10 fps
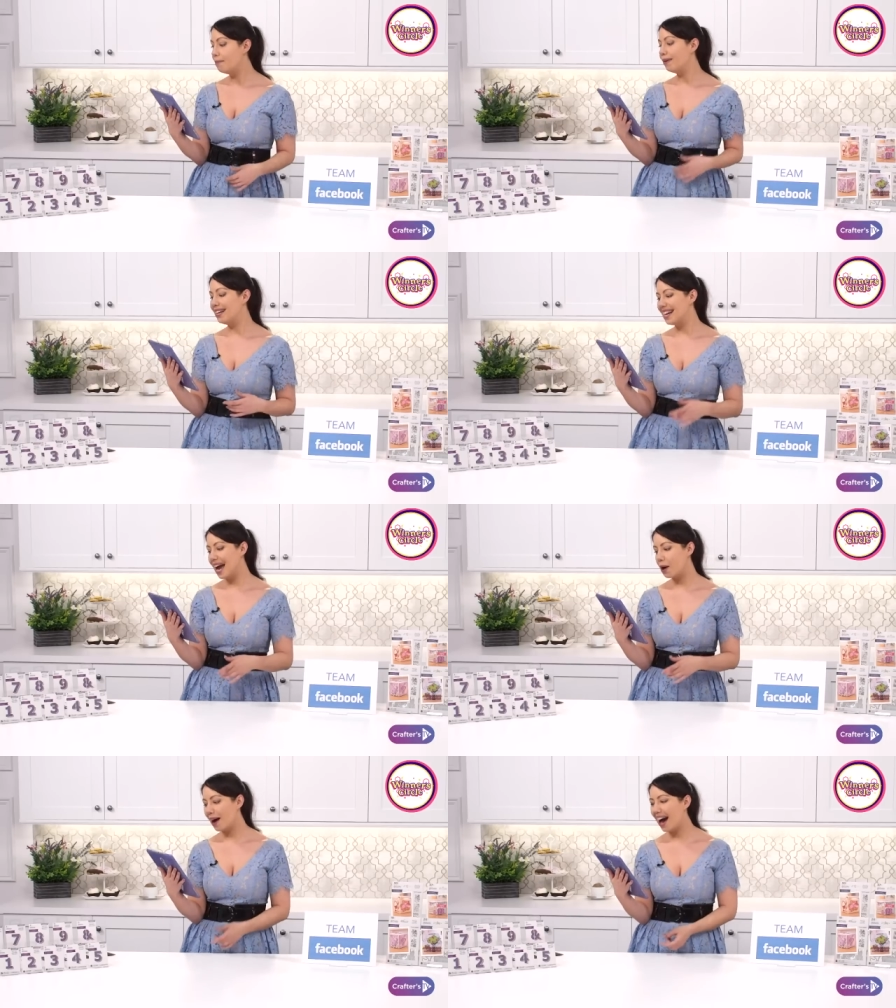but
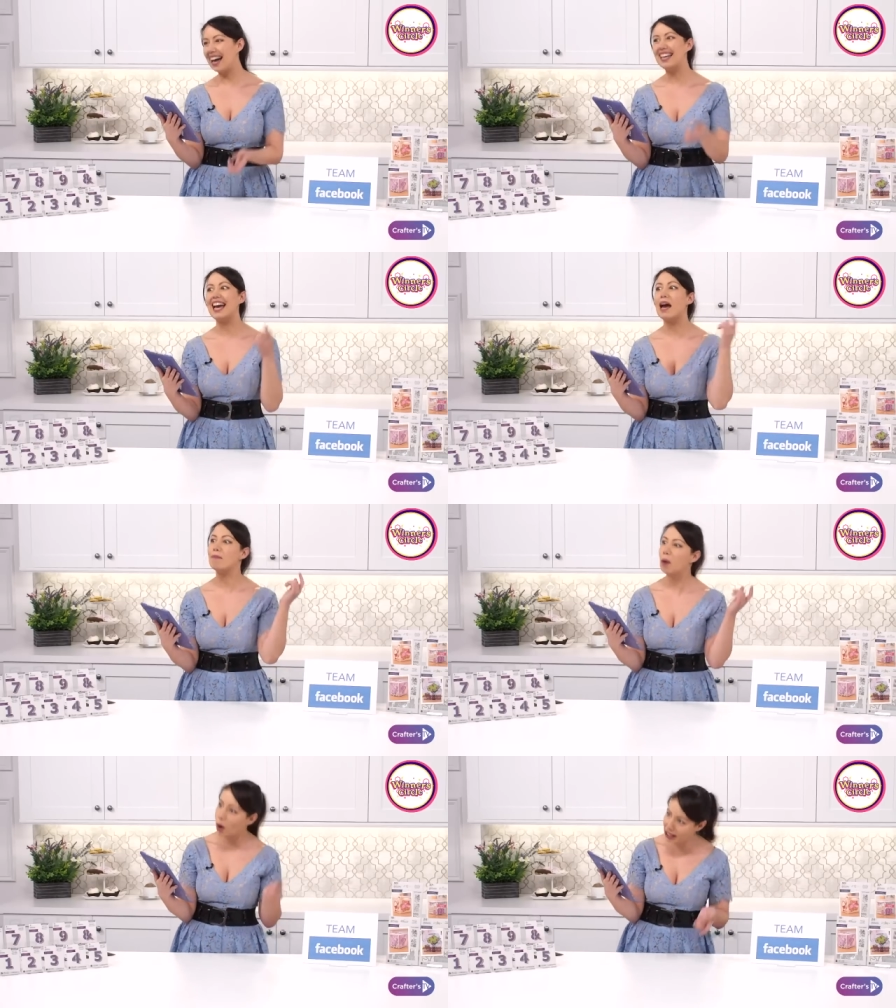now I
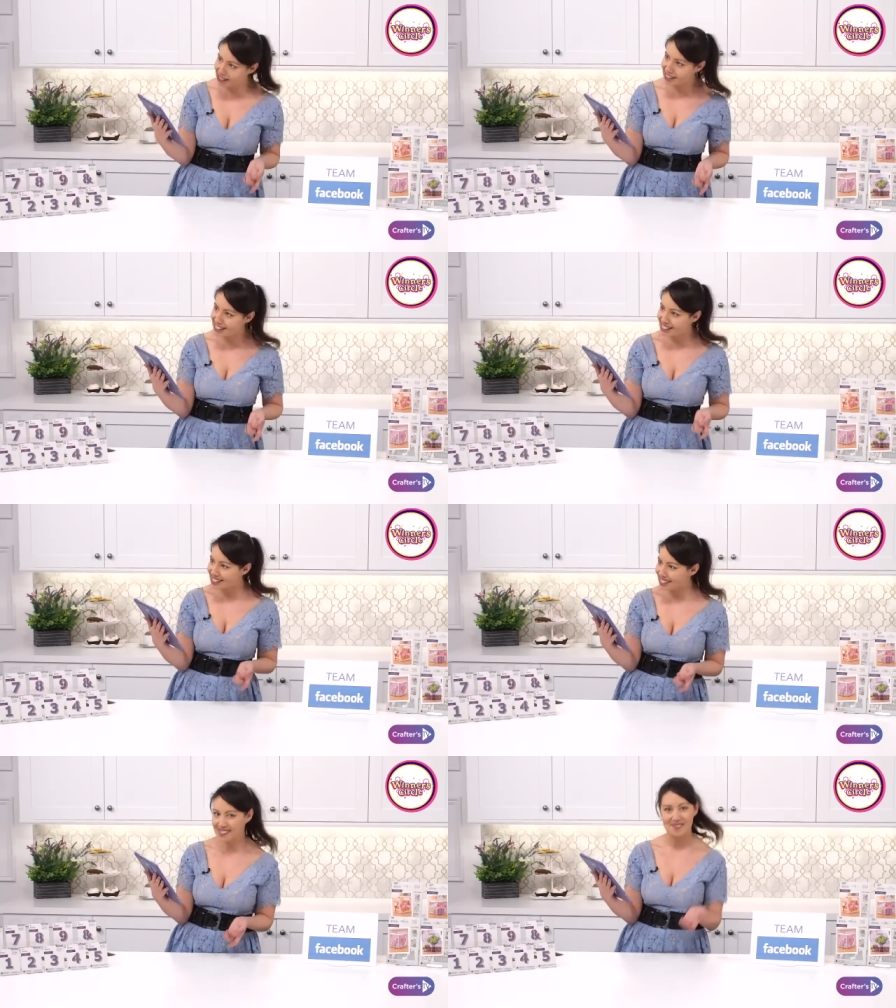get points.
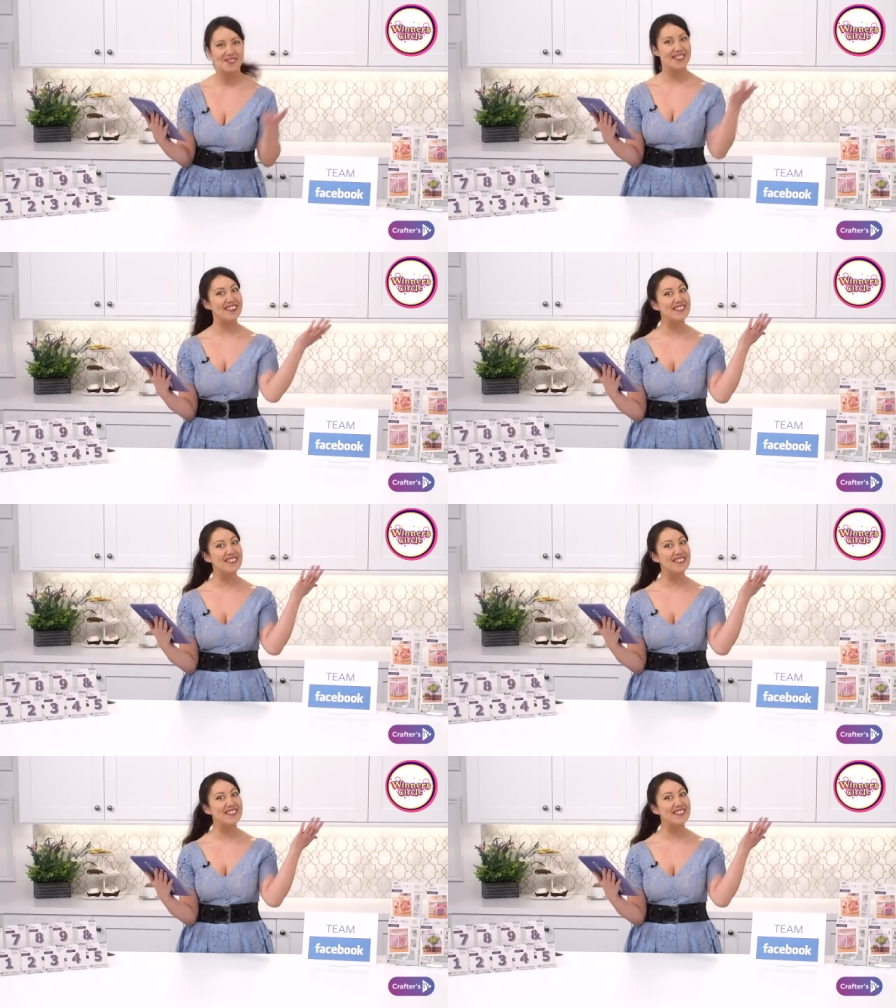Of course.